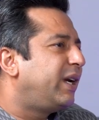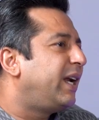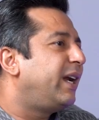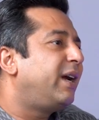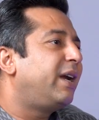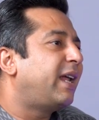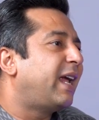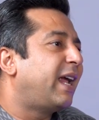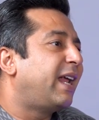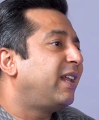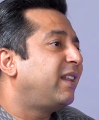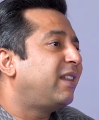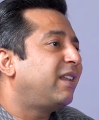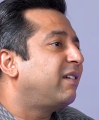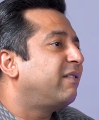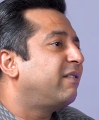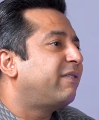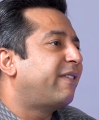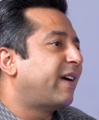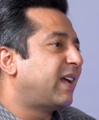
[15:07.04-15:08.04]
need
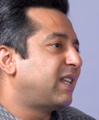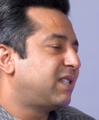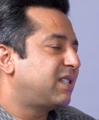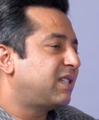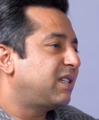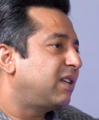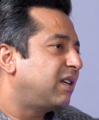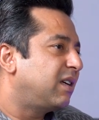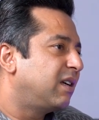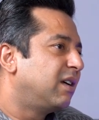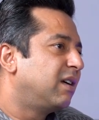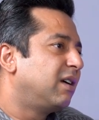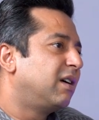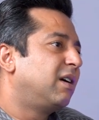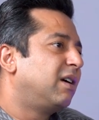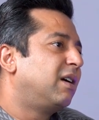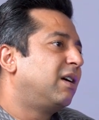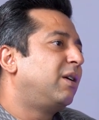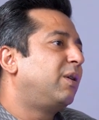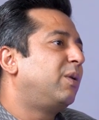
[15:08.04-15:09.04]
anything fancy.
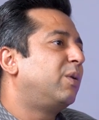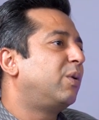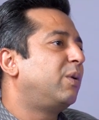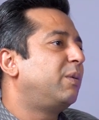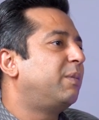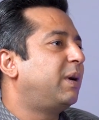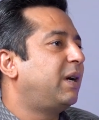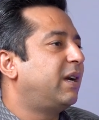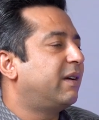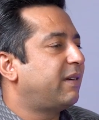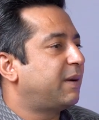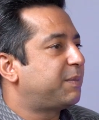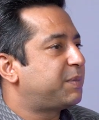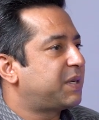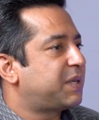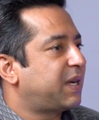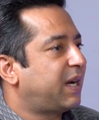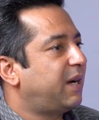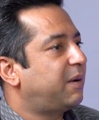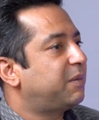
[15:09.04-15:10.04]
Don't build a
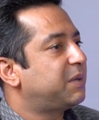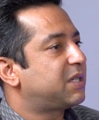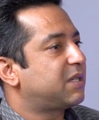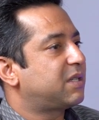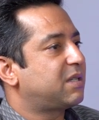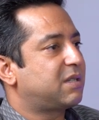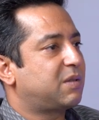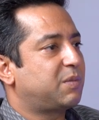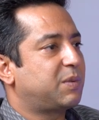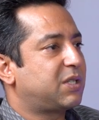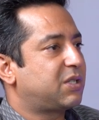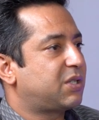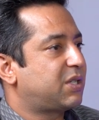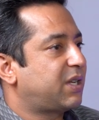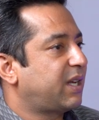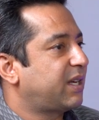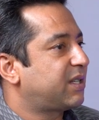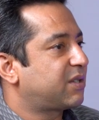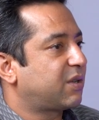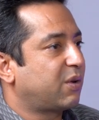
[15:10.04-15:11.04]
website which
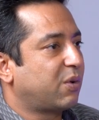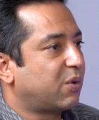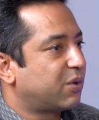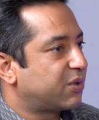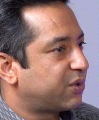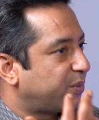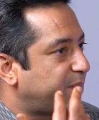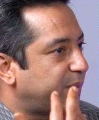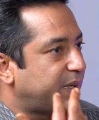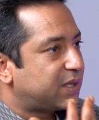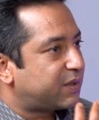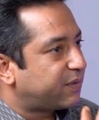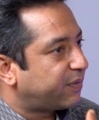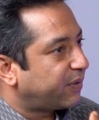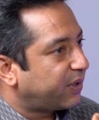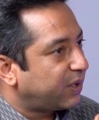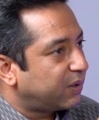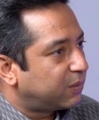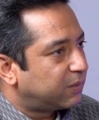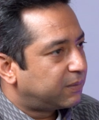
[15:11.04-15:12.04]
takes crores rupees
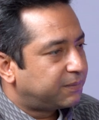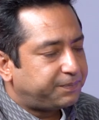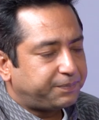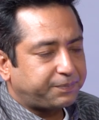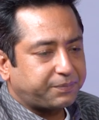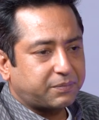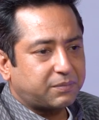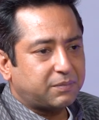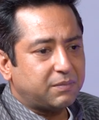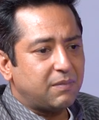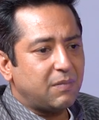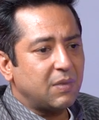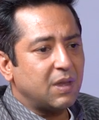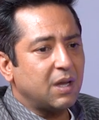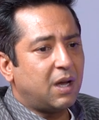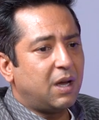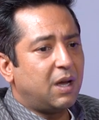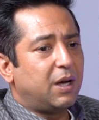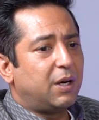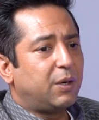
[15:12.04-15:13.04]
for you.
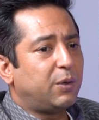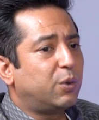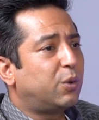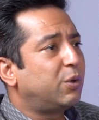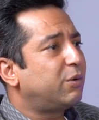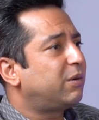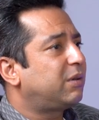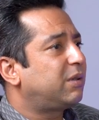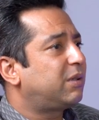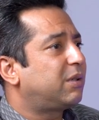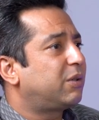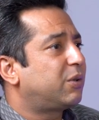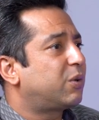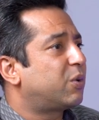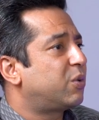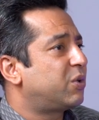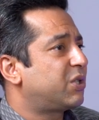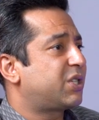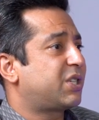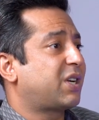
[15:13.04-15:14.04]

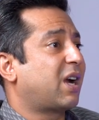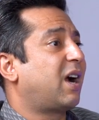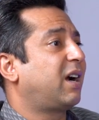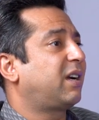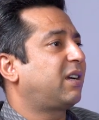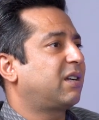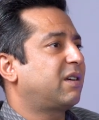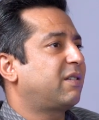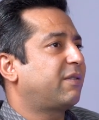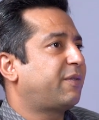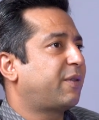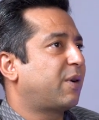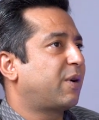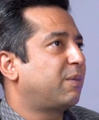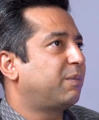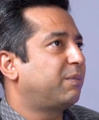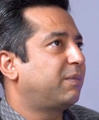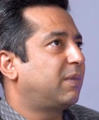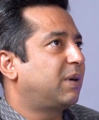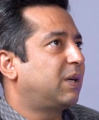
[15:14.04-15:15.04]
Don't start
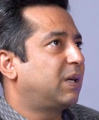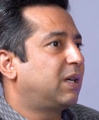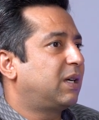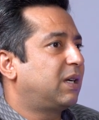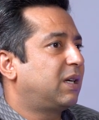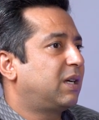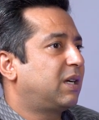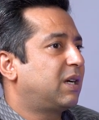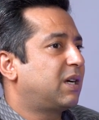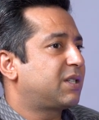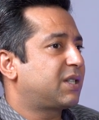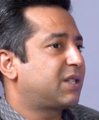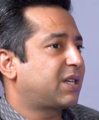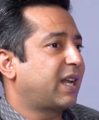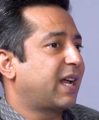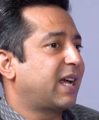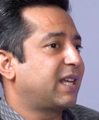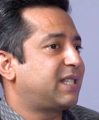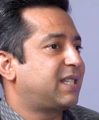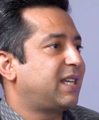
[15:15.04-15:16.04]
from a
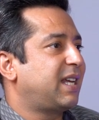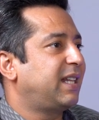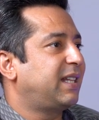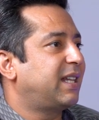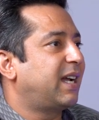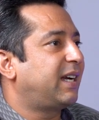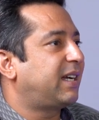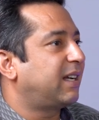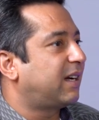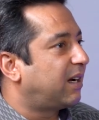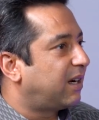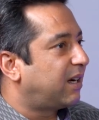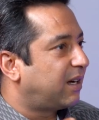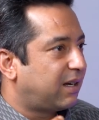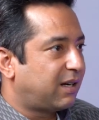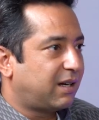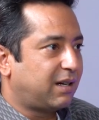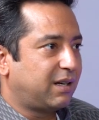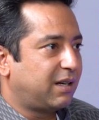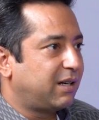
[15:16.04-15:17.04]
scratch saying that
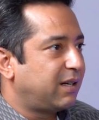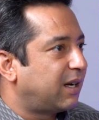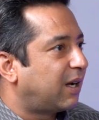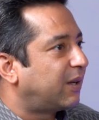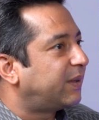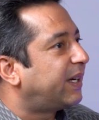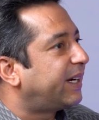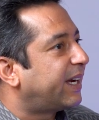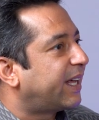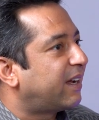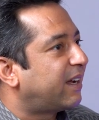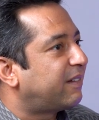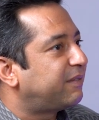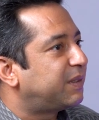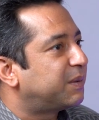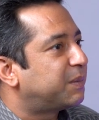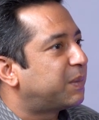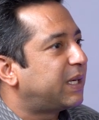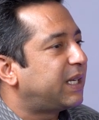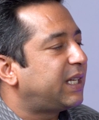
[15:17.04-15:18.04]
now that I have
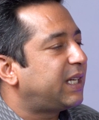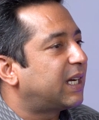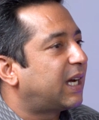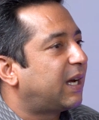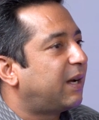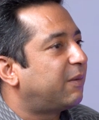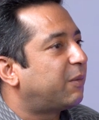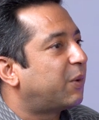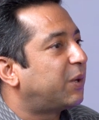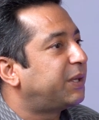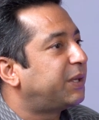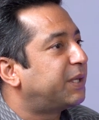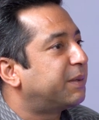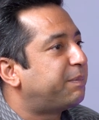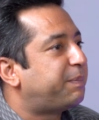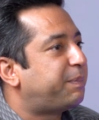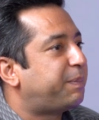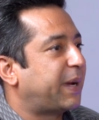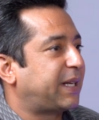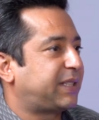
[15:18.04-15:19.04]
the money, I want the
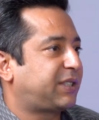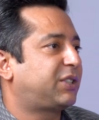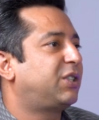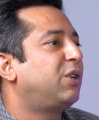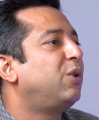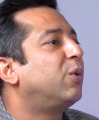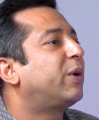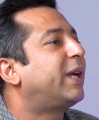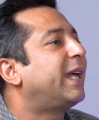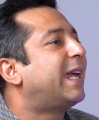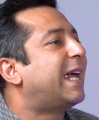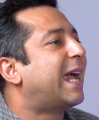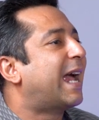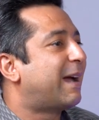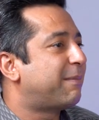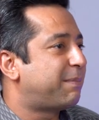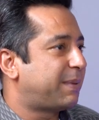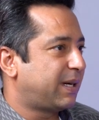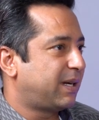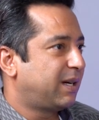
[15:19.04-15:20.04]
best looking
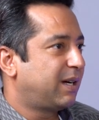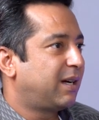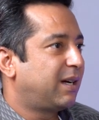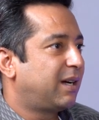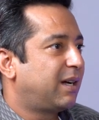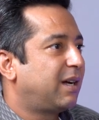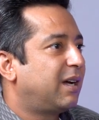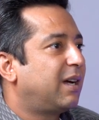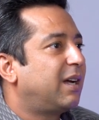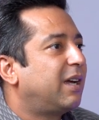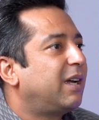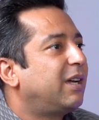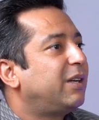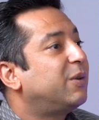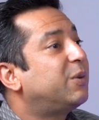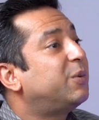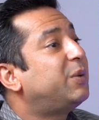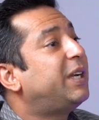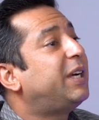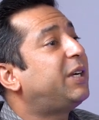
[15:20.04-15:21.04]
app.
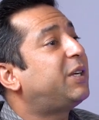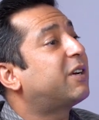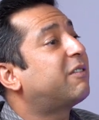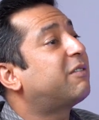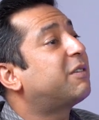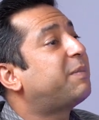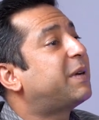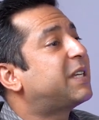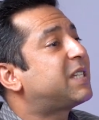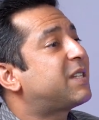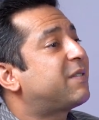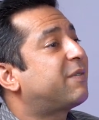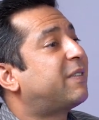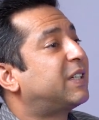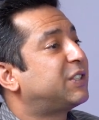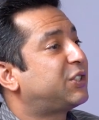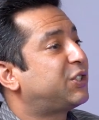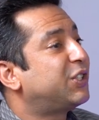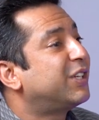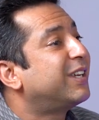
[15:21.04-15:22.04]
You need to have a best
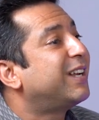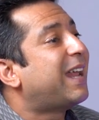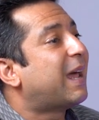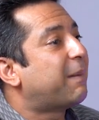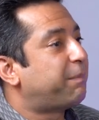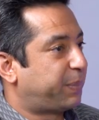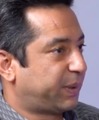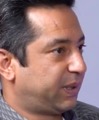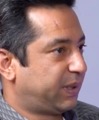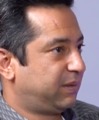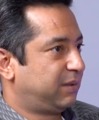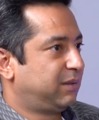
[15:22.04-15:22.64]
functional app.